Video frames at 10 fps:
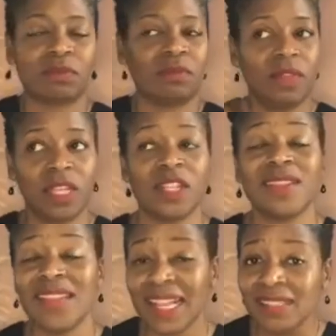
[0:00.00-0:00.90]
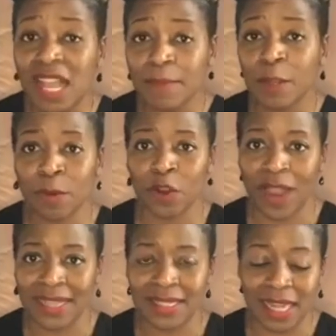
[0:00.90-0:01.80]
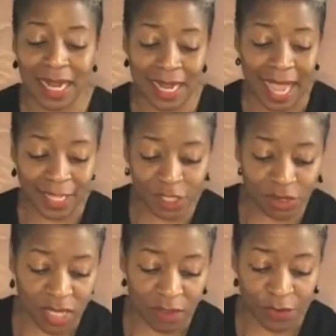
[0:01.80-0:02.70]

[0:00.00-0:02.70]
So the next time you're procrastinating, ask yourself,